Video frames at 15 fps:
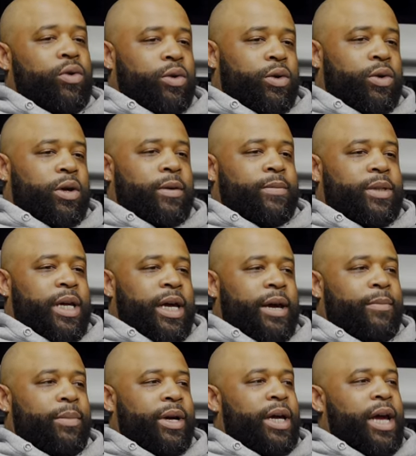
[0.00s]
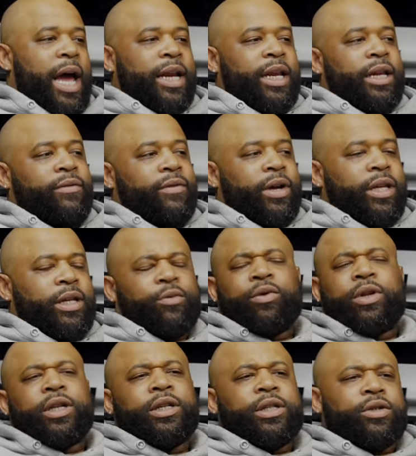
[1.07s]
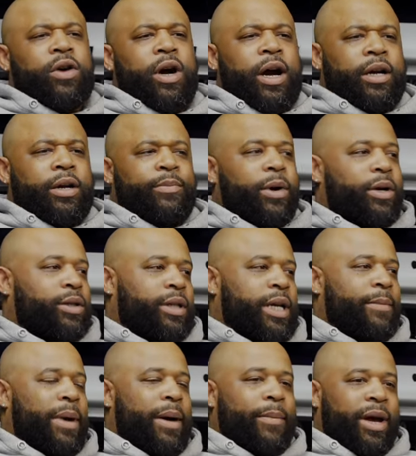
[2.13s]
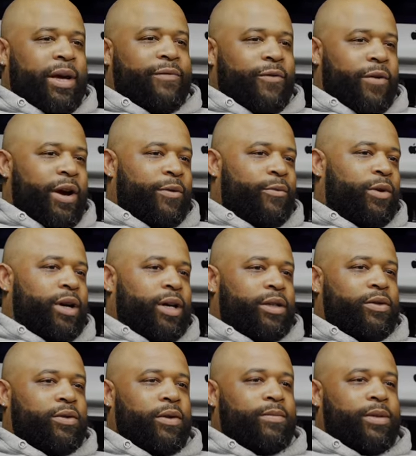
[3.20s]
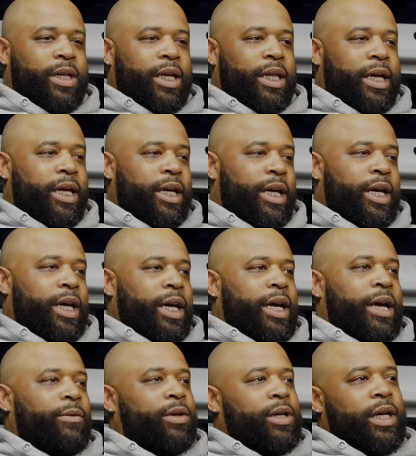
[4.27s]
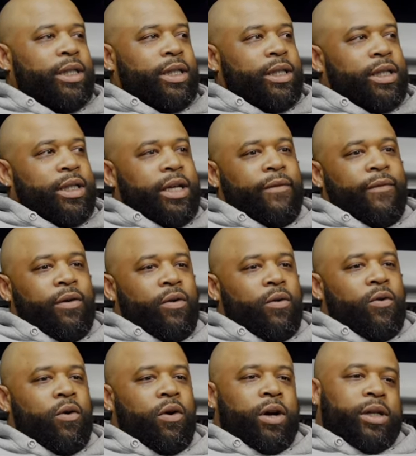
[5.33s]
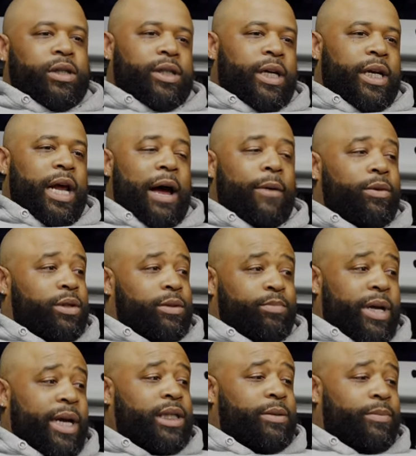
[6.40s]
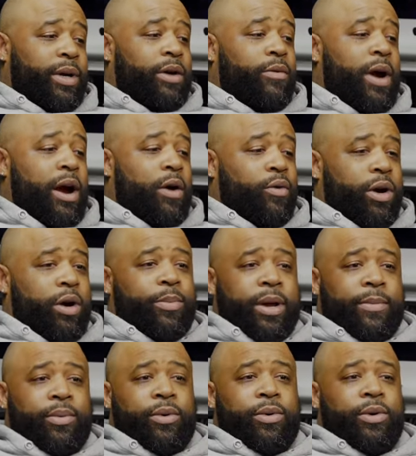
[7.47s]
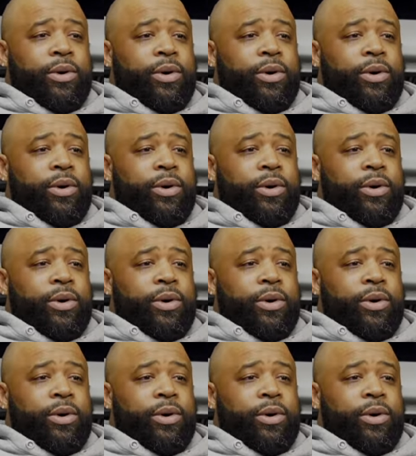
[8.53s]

You know what I'm saying? But I didn't even get to really describe the person that my best friend was. You know what I'm saying? Like, it's just a different aura of shit. I was blessed to be around real people.